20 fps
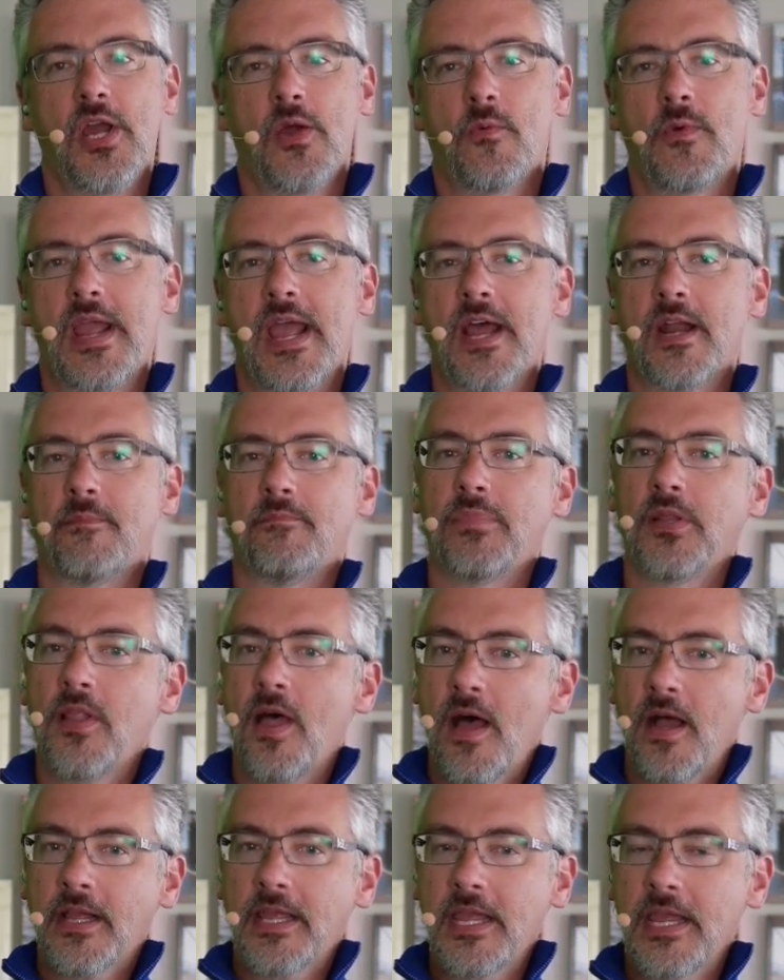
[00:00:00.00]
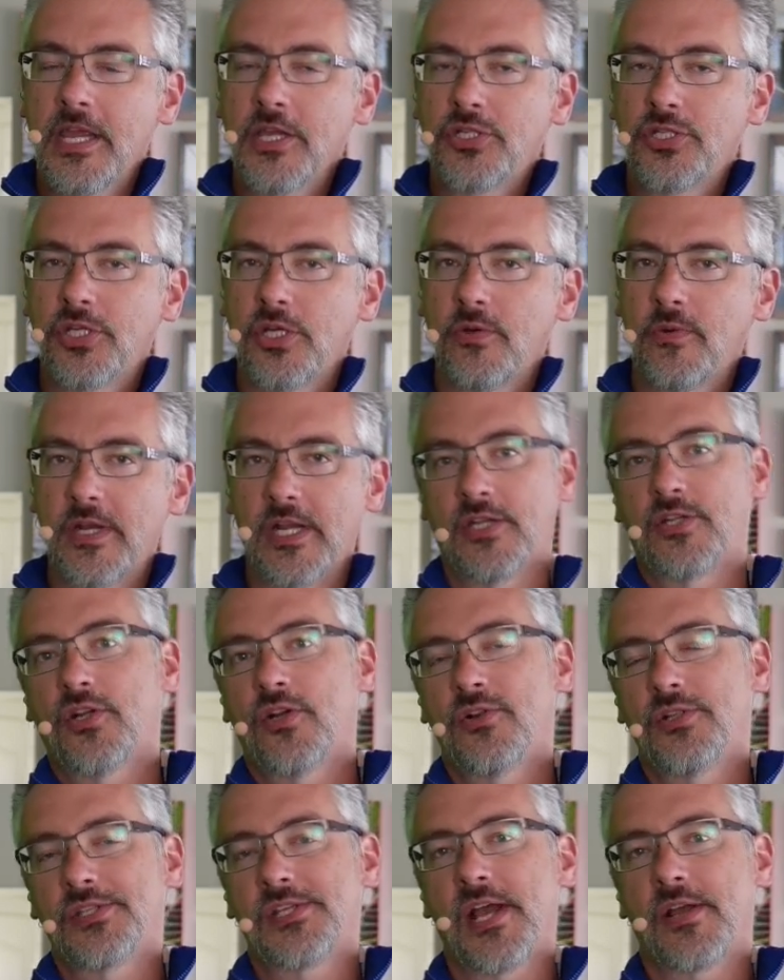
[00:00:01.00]
We had a blocking issue and it
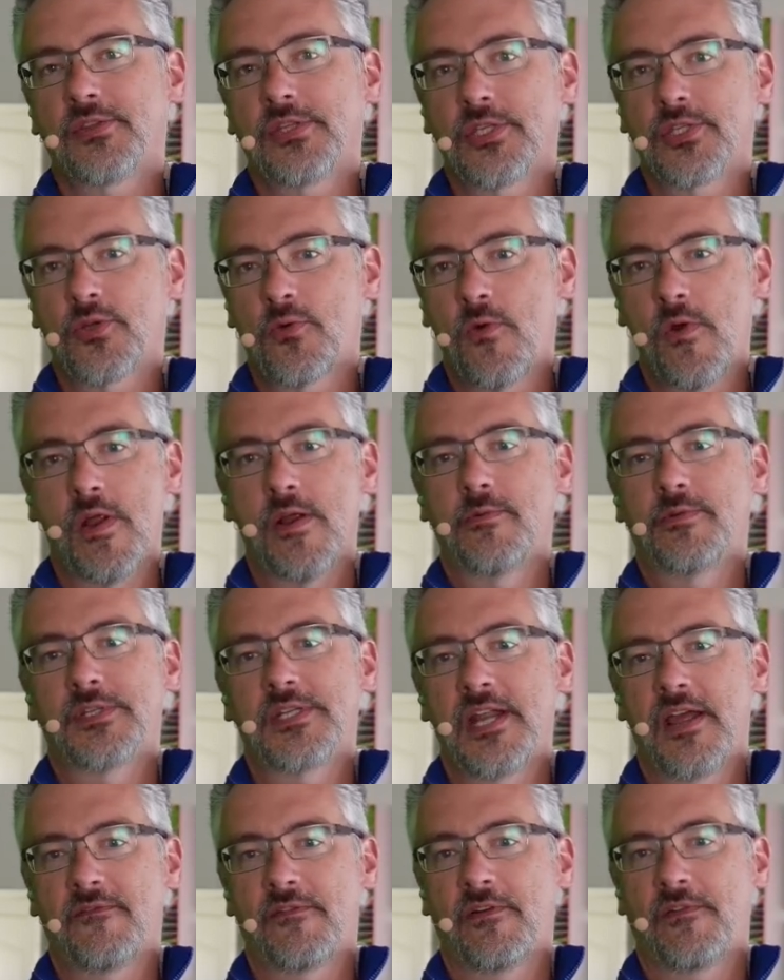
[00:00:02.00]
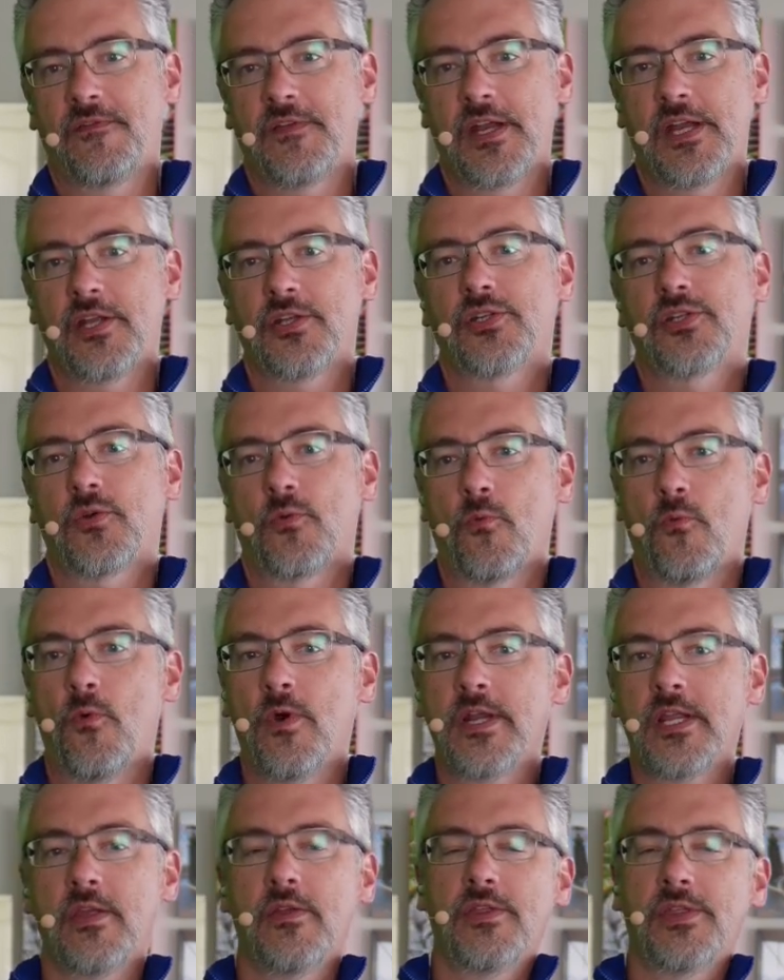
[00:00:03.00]
turns out this query was never finished.
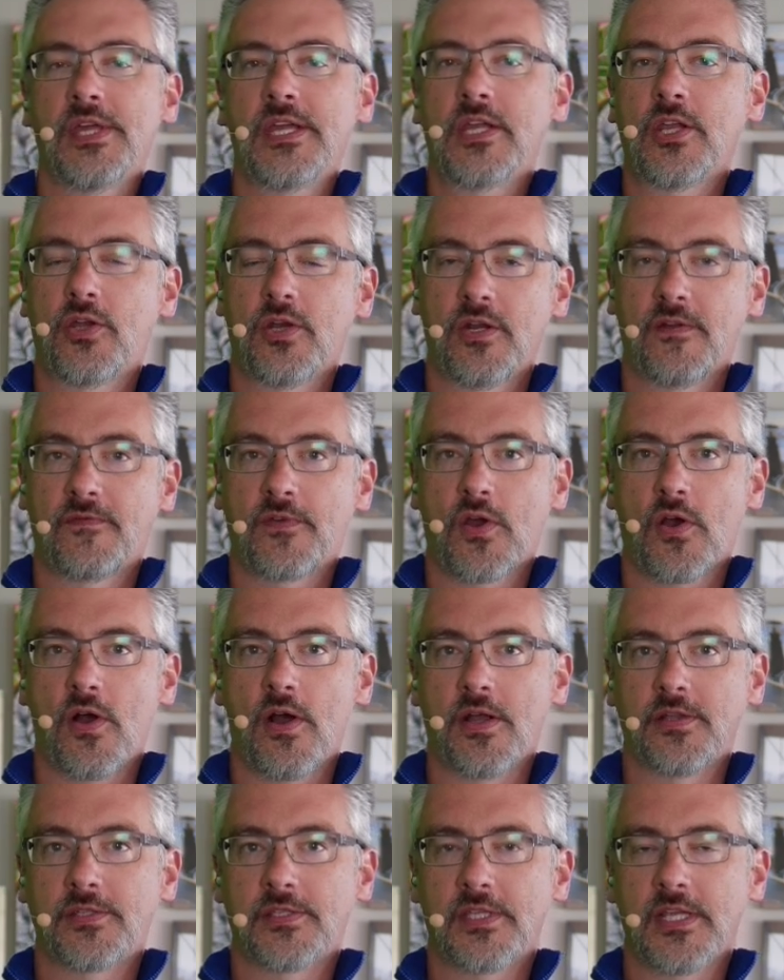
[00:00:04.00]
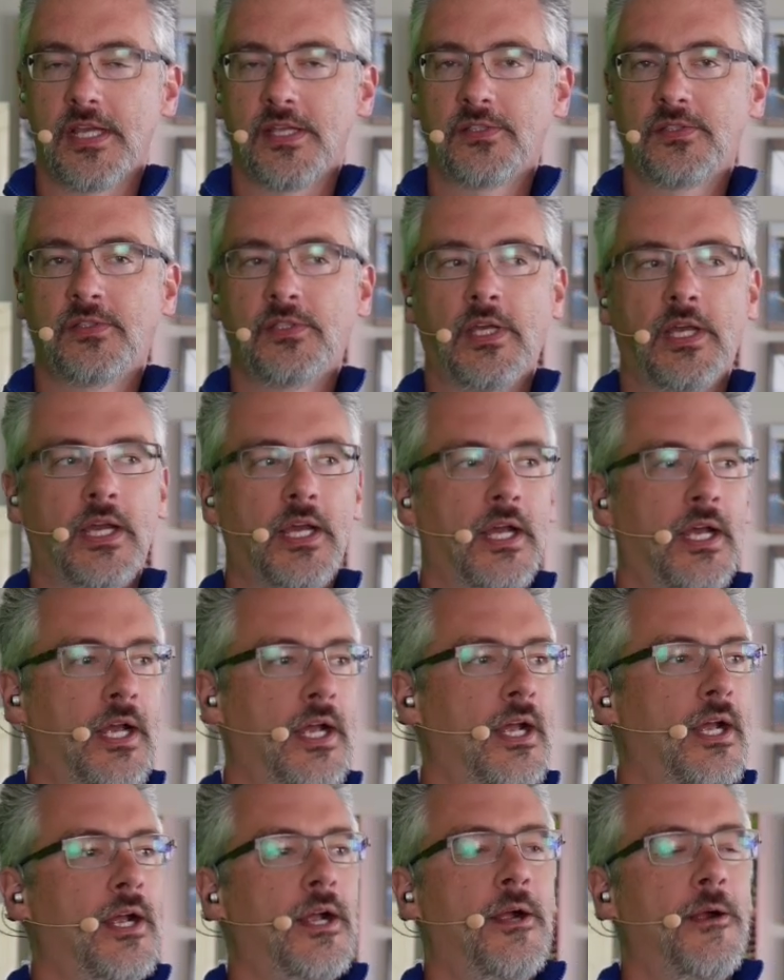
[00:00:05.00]
What do you think could have caused this?
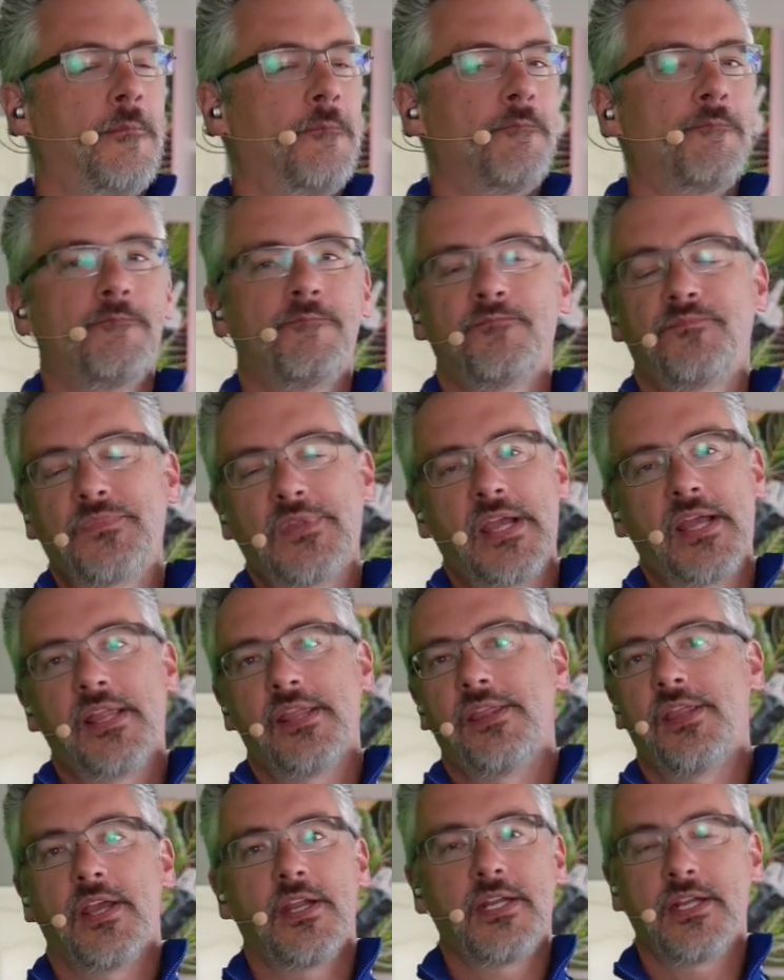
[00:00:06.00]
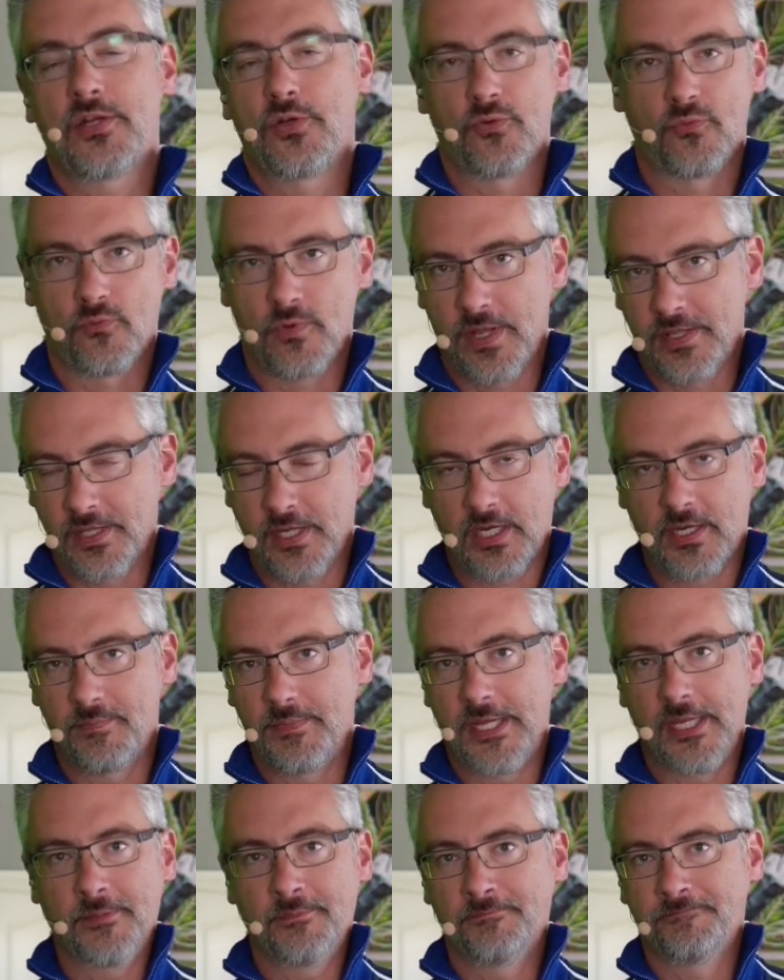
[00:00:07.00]
They didn't run the
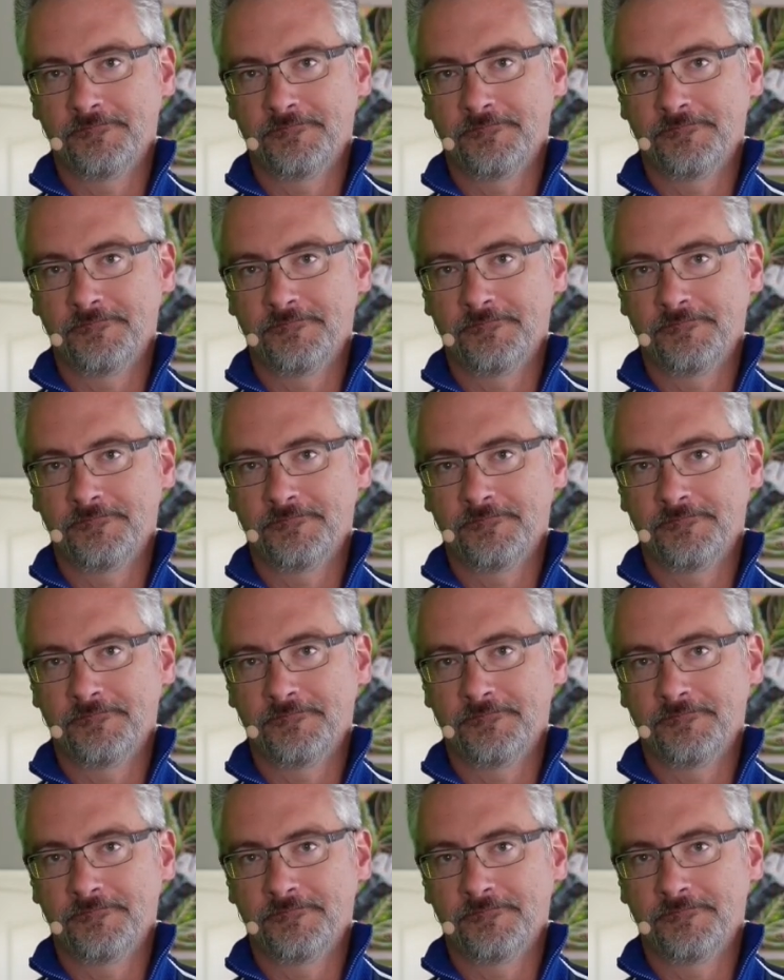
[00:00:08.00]
commit.